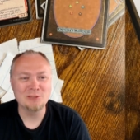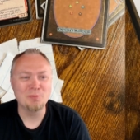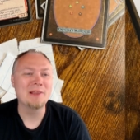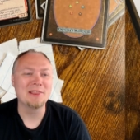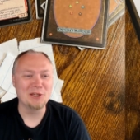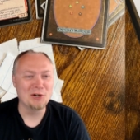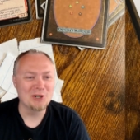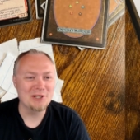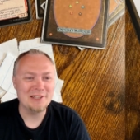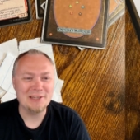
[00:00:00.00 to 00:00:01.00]
but
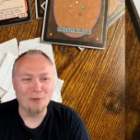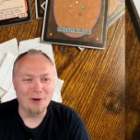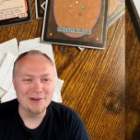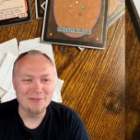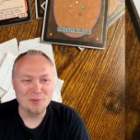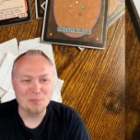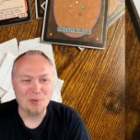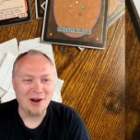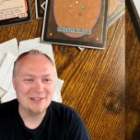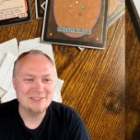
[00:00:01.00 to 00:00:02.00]
literally one of the
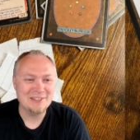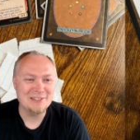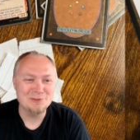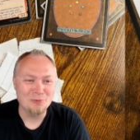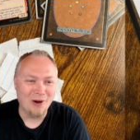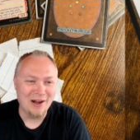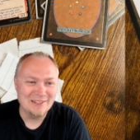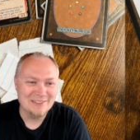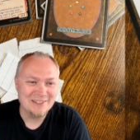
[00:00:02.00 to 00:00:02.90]
proxies was